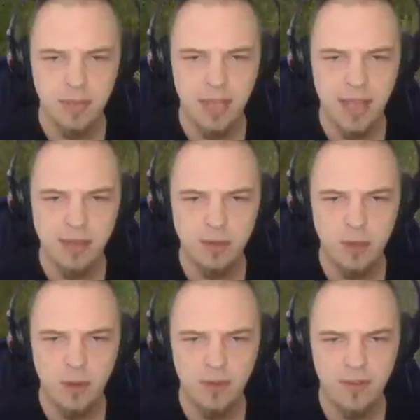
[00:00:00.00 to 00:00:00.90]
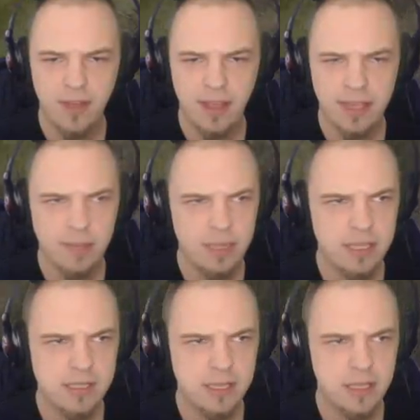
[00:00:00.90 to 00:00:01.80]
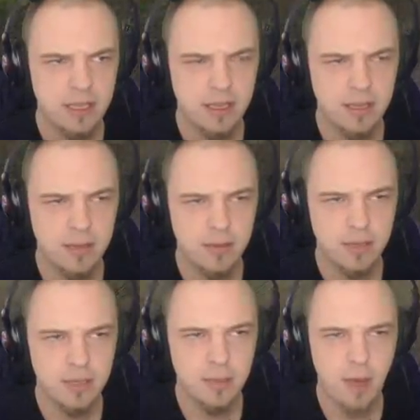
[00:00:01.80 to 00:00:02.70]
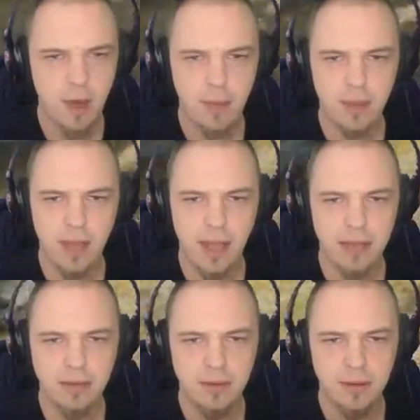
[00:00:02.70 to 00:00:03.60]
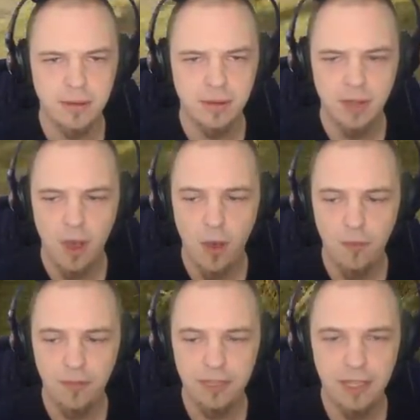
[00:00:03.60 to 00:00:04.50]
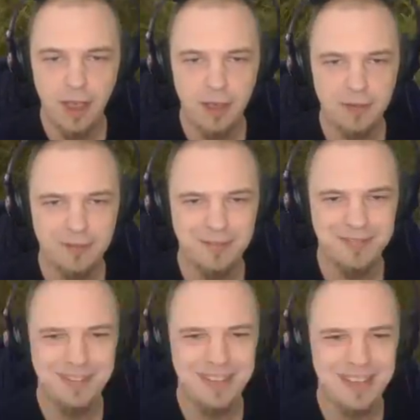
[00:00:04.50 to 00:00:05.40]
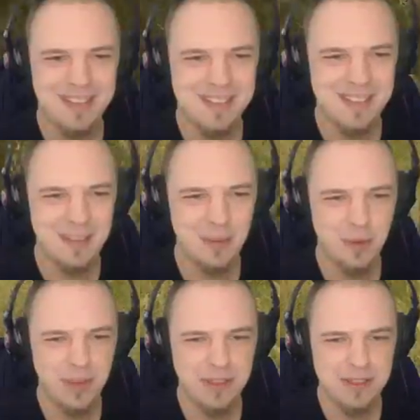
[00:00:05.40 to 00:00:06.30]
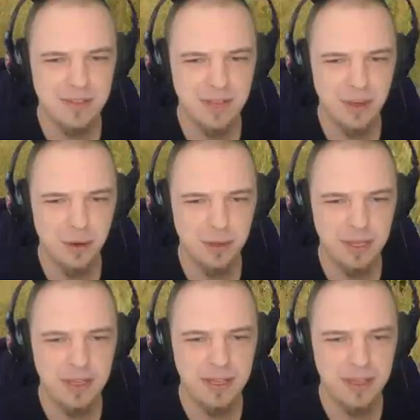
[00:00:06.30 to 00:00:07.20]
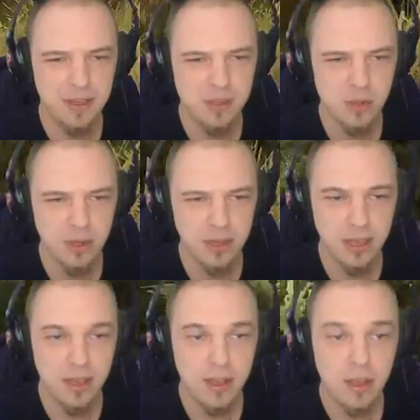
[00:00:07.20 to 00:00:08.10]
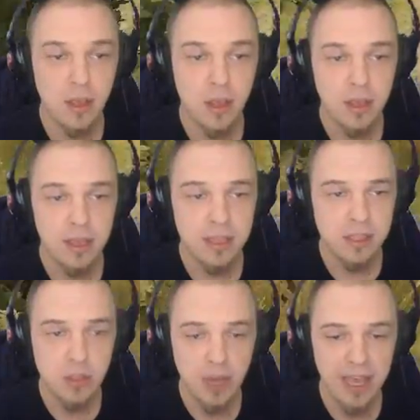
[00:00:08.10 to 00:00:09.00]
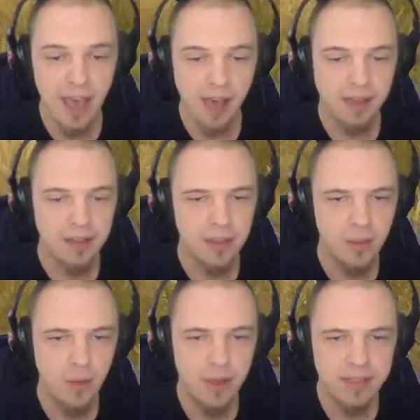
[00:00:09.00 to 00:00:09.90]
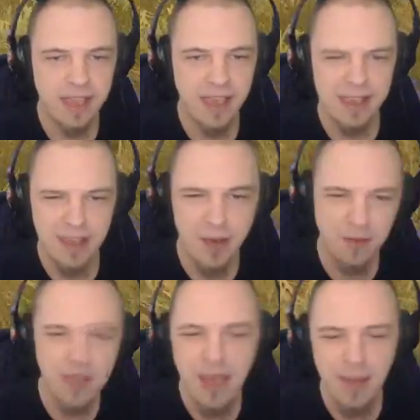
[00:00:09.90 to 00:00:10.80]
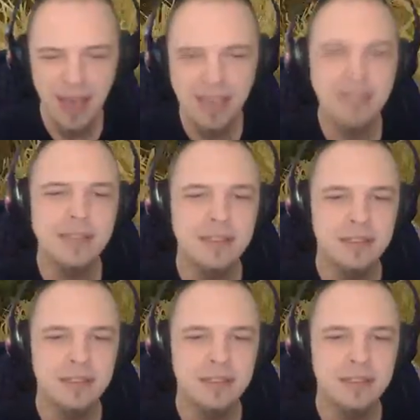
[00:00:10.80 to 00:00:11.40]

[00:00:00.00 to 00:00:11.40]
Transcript: But I don't know if uh, anybody's going to gonna pop online. Hopefully not. It's still relatively early in Australia. In Australia, the workday ain't over yet, mate.